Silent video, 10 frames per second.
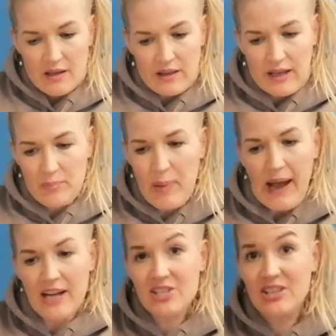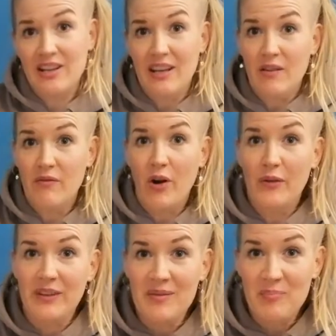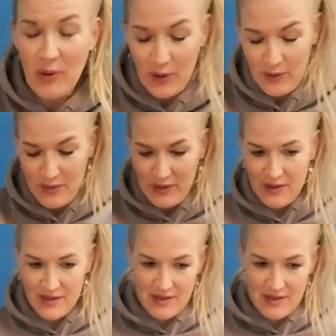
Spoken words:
like passionately involved in both.